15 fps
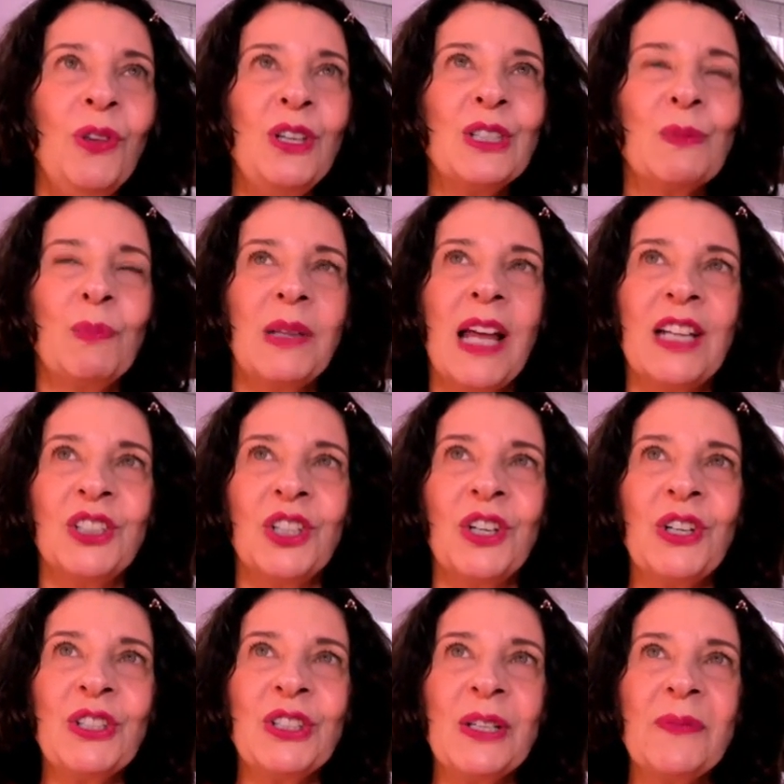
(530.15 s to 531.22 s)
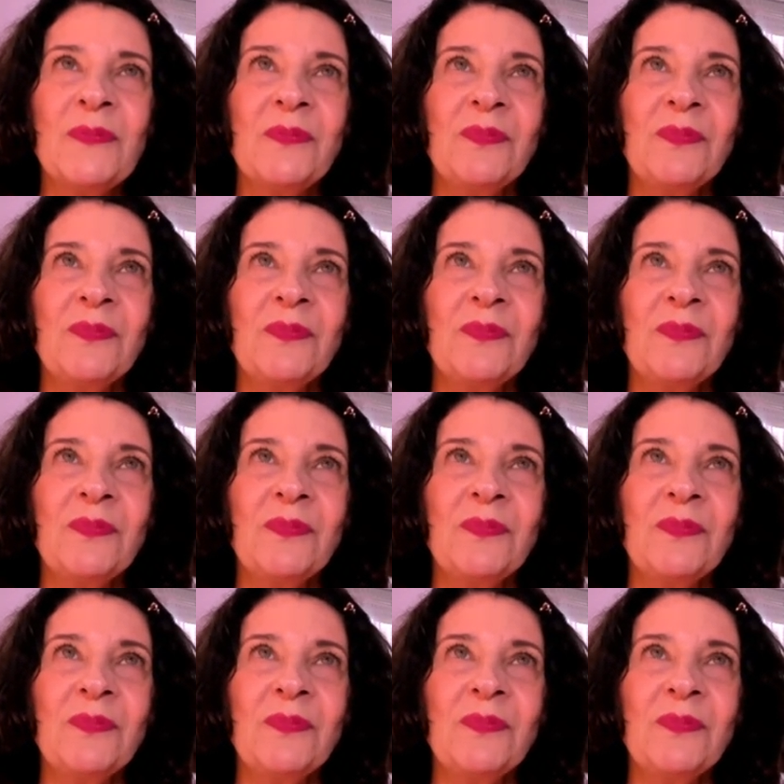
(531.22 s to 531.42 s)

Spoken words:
these pleasures.